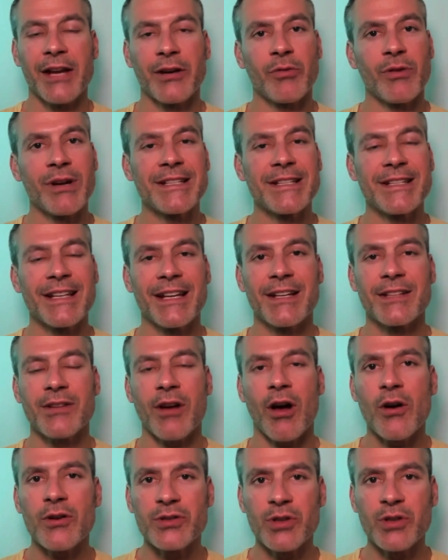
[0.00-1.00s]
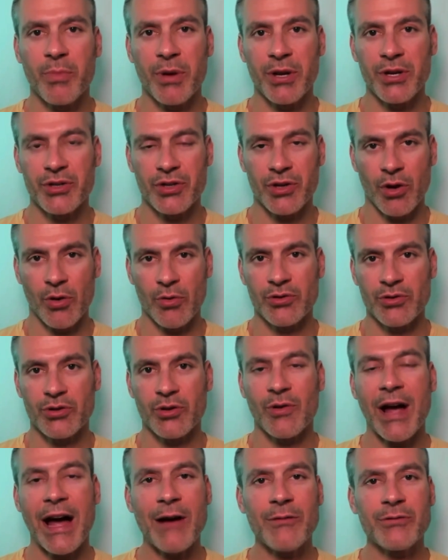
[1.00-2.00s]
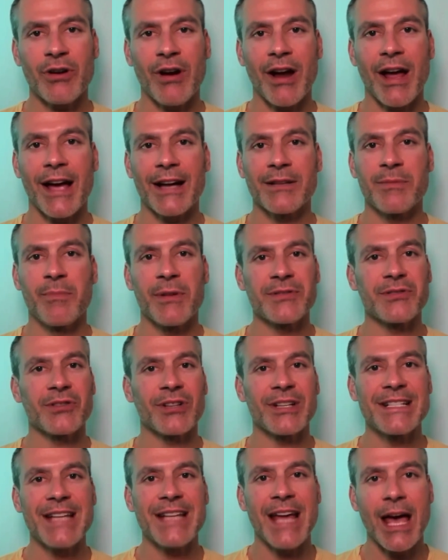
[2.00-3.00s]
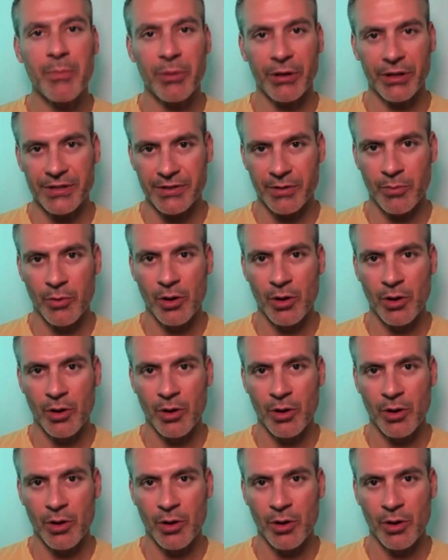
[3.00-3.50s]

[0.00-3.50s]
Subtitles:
creatine has also been shown to counteract muscle catabolism,